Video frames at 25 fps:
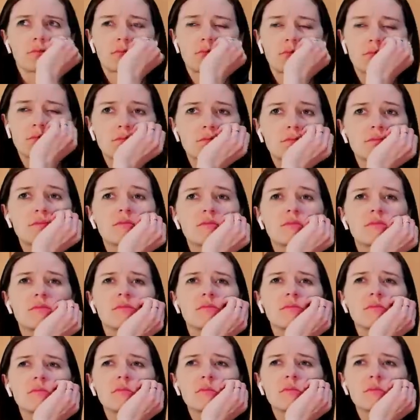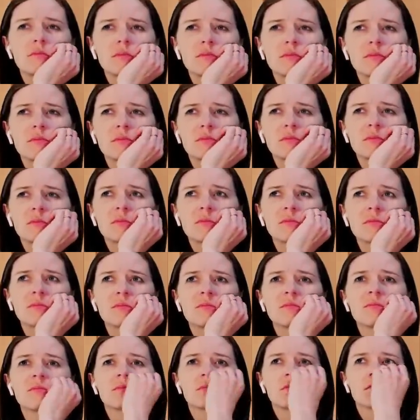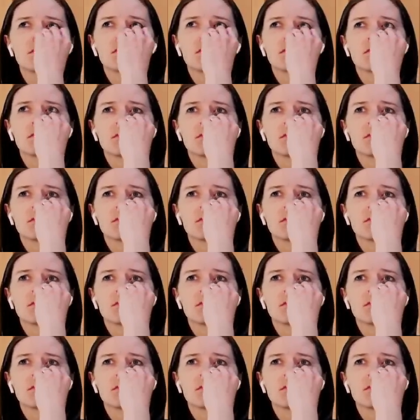(not speaking)